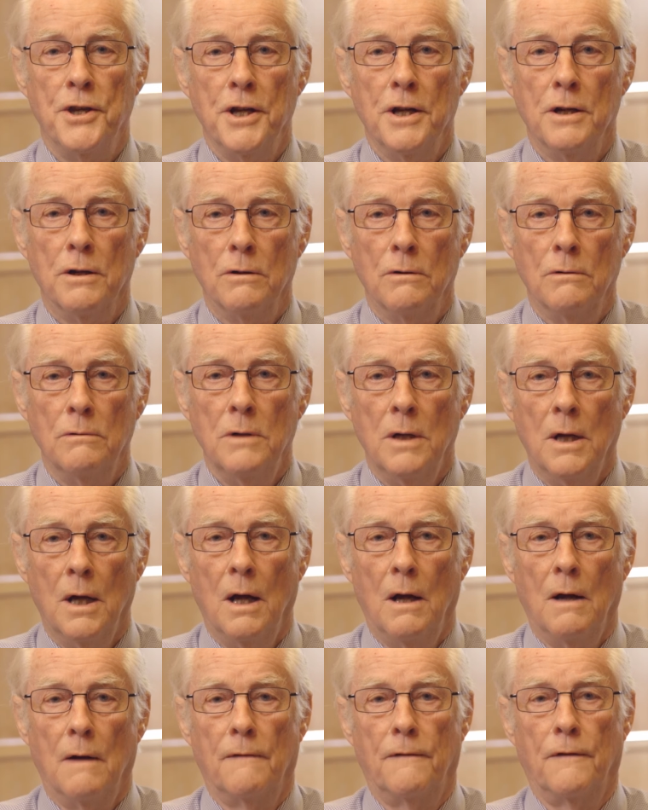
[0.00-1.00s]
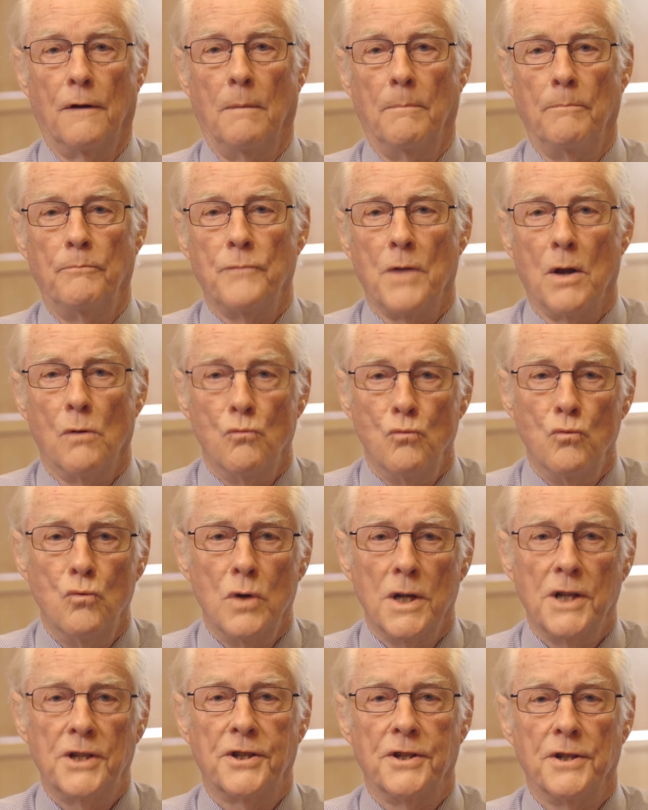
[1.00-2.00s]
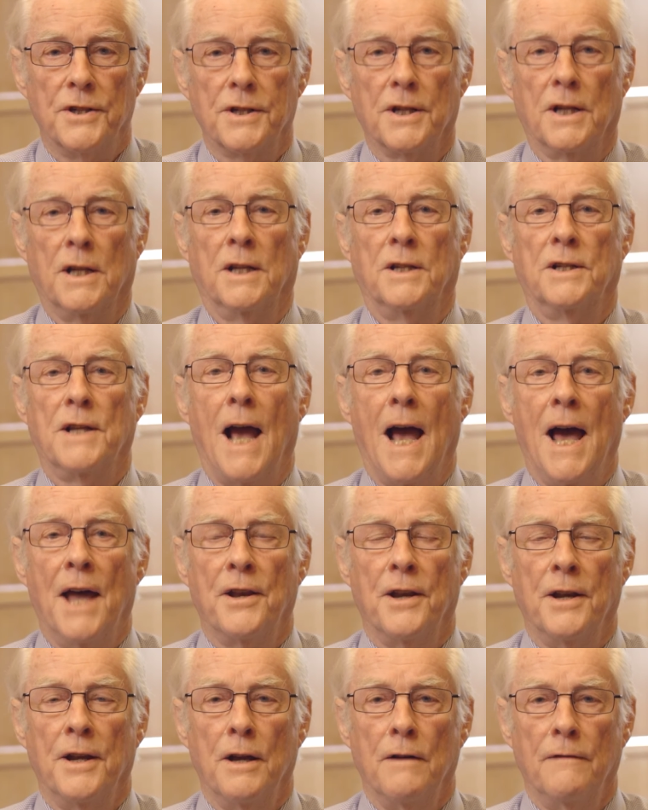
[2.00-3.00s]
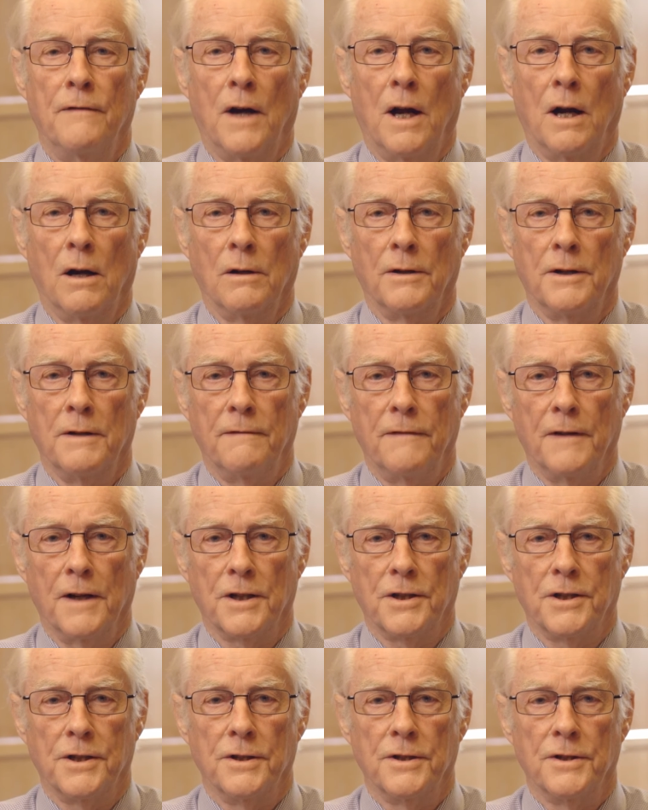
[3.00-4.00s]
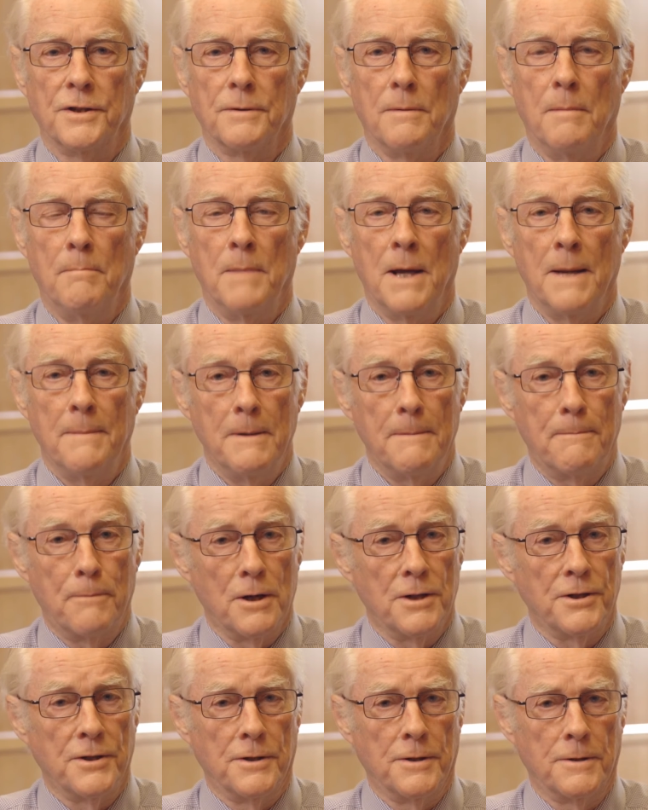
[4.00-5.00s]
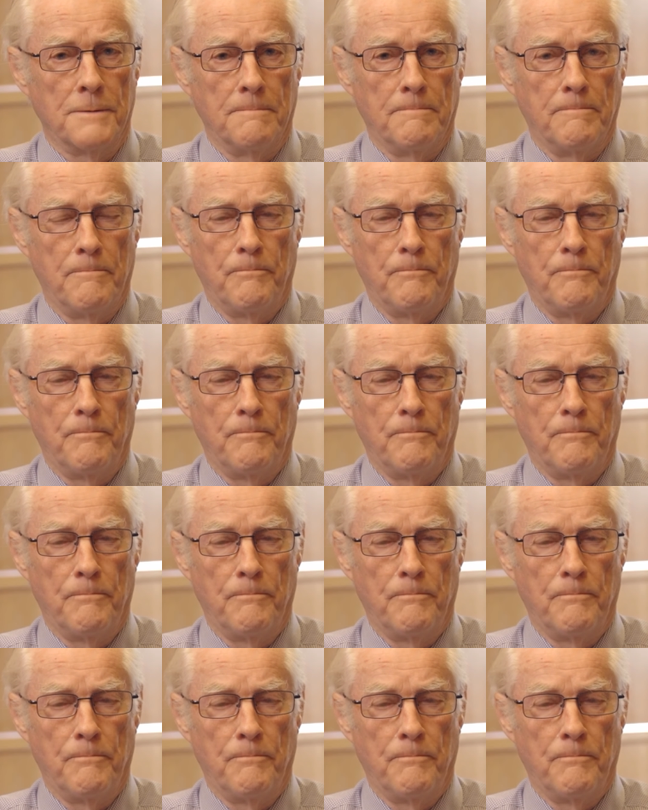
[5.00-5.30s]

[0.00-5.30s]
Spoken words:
new, from recent adenoviral infections, may be present.